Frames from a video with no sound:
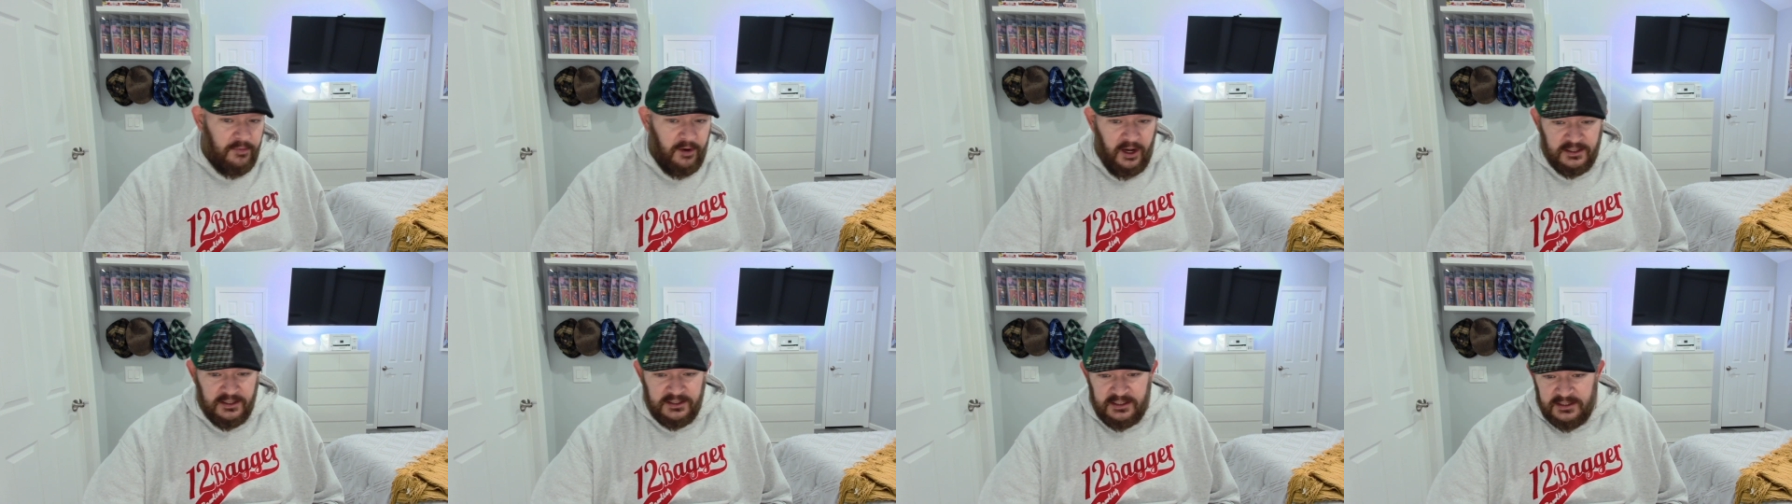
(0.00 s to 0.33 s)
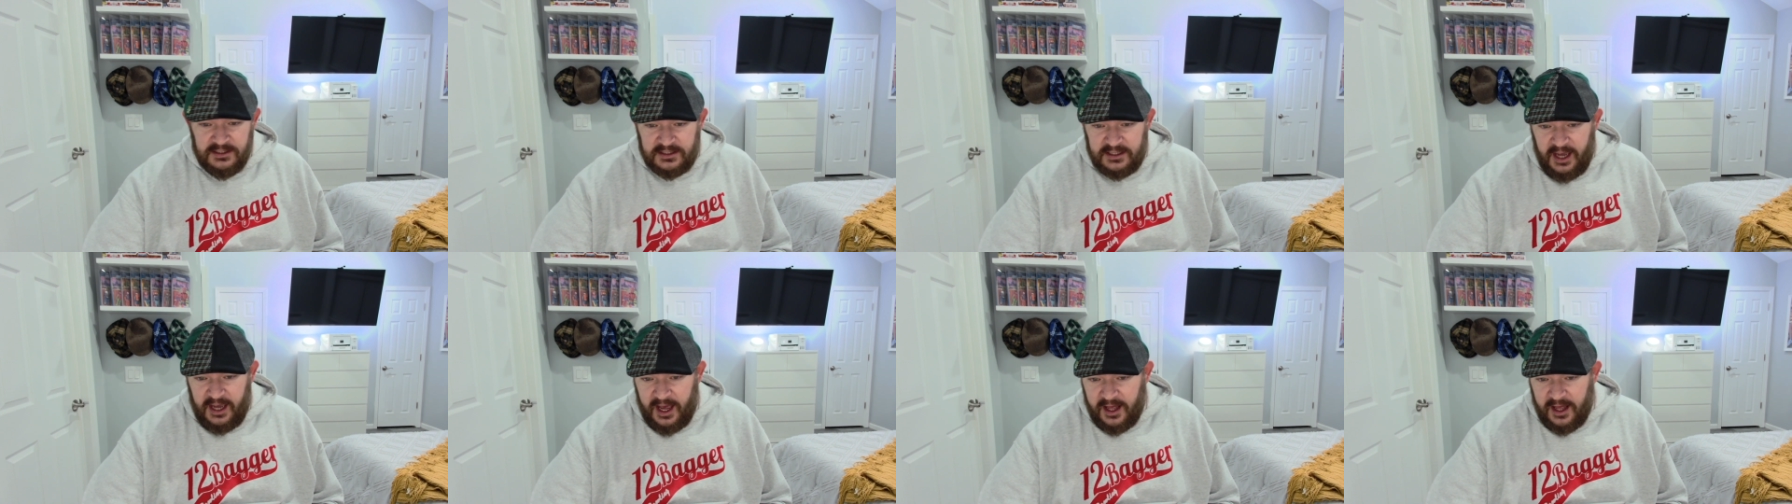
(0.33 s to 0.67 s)

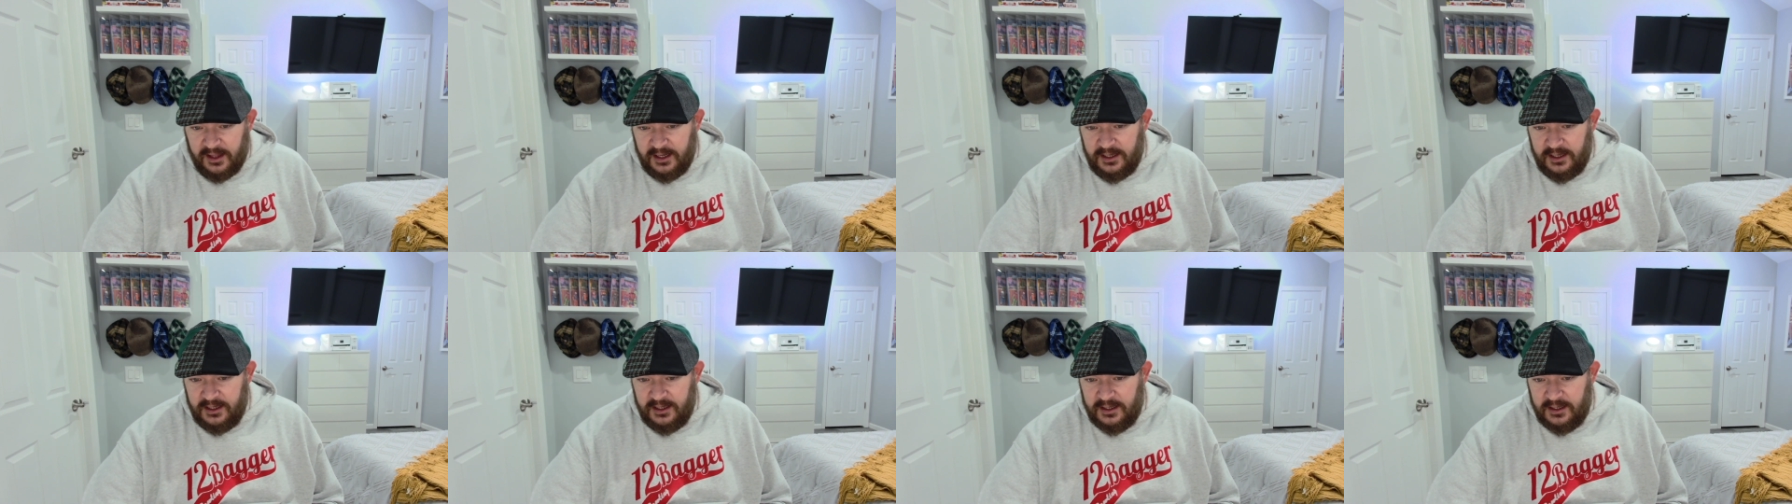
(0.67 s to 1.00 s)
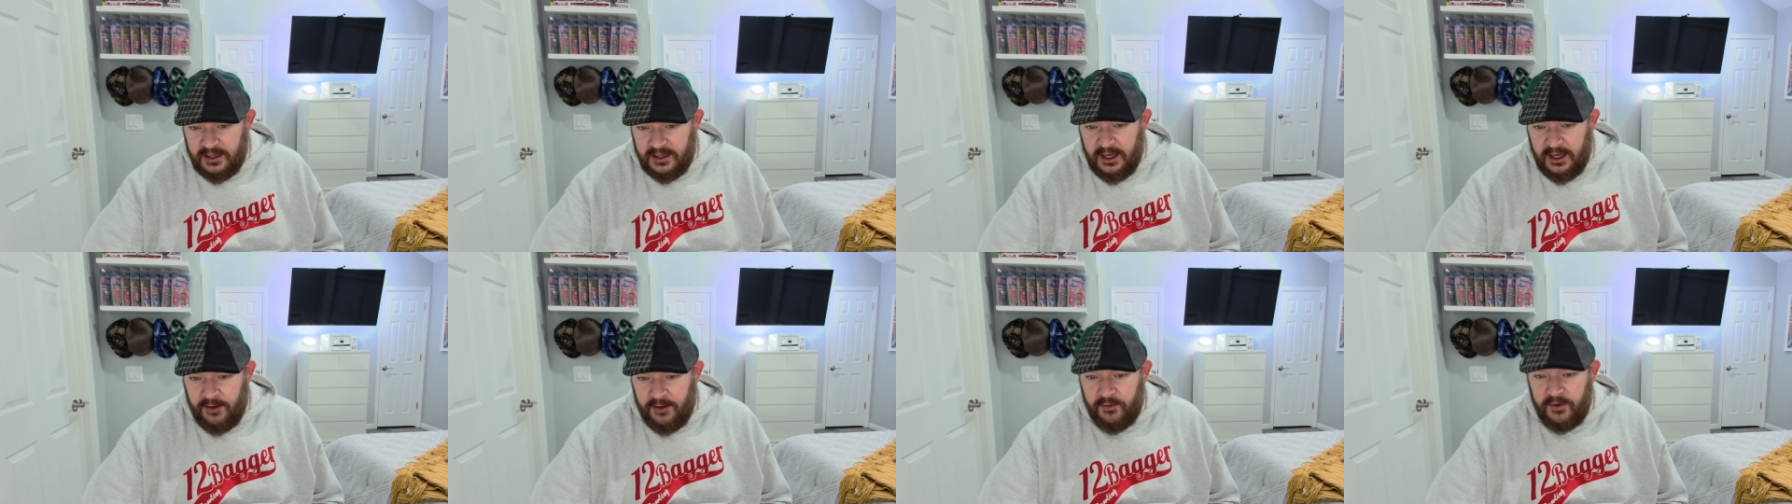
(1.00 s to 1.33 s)
Boston Scally.
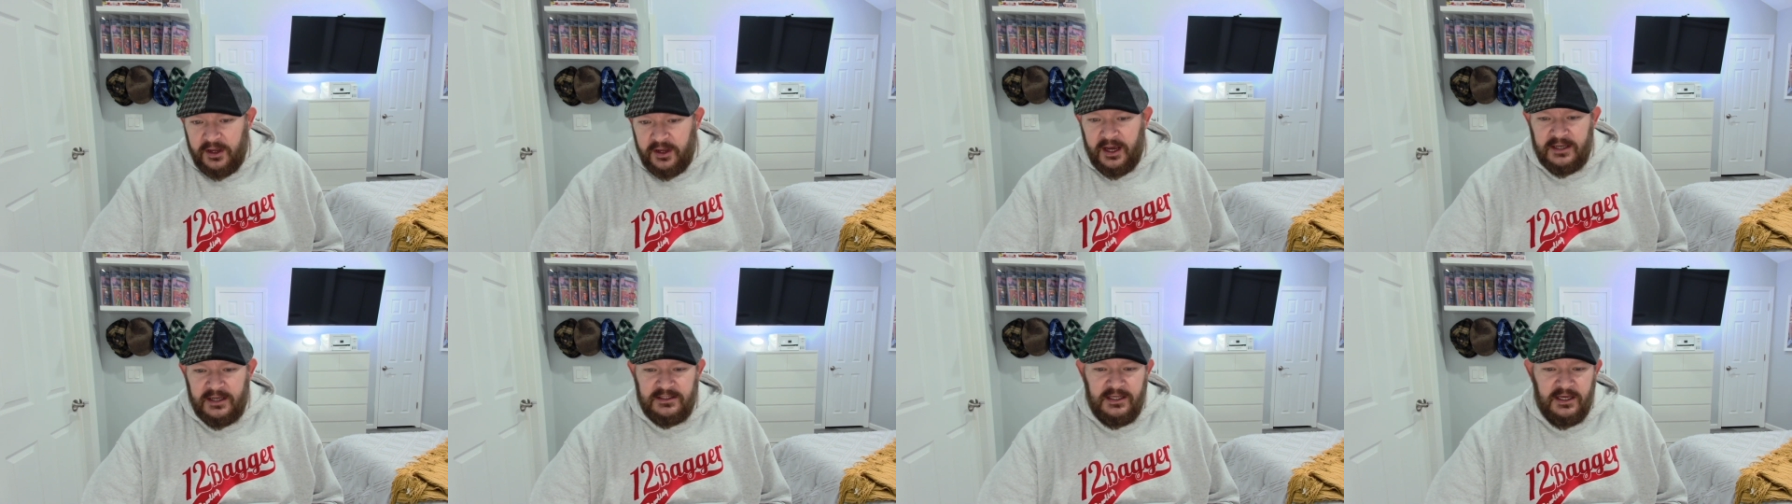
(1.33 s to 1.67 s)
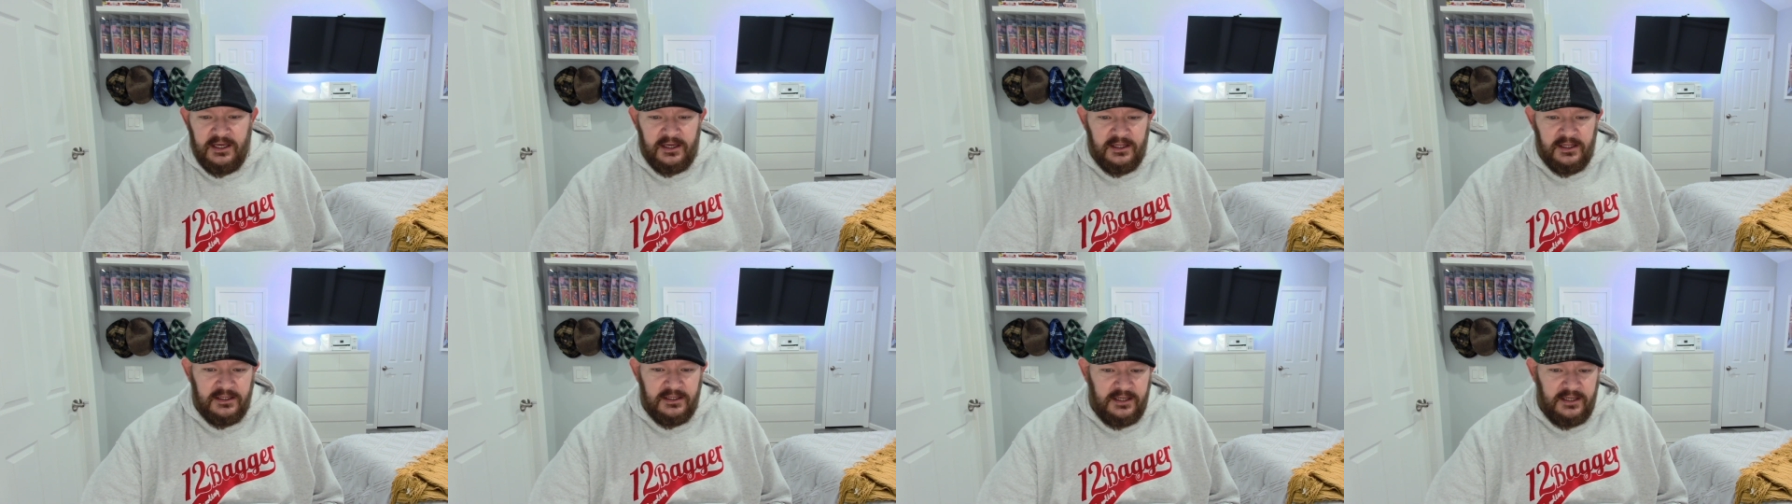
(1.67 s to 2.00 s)
And what do you guys
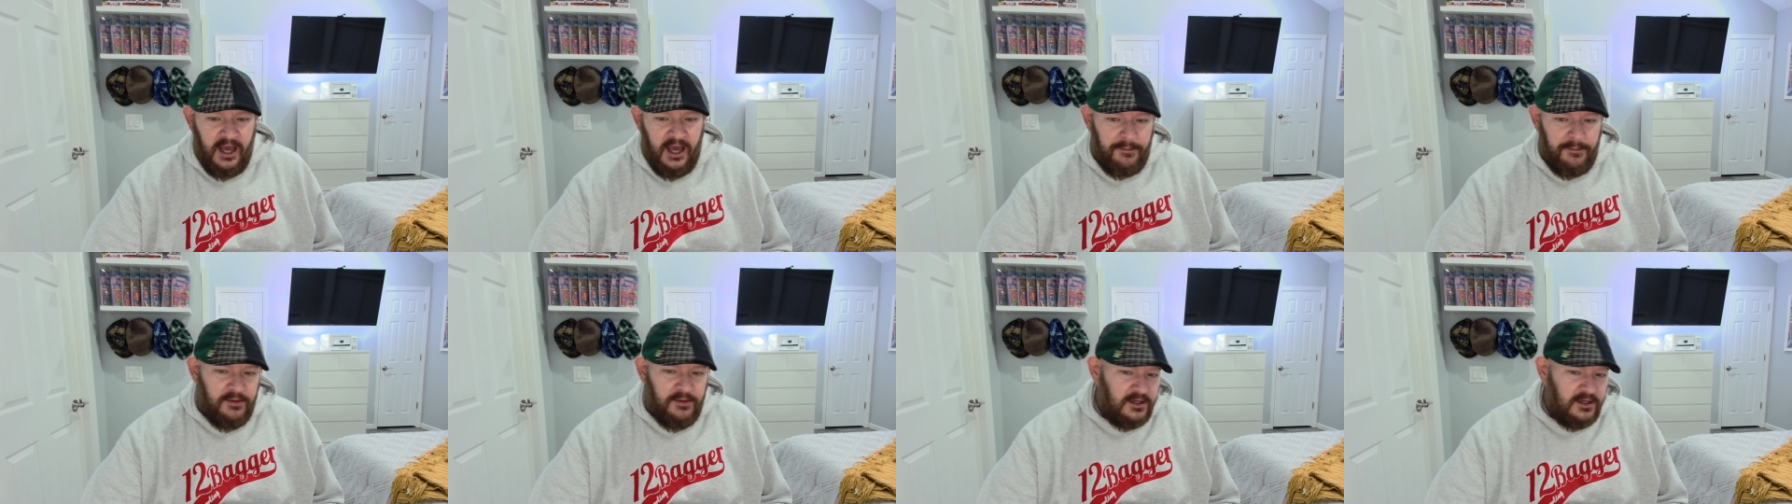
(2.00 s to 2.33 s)
think of this cap?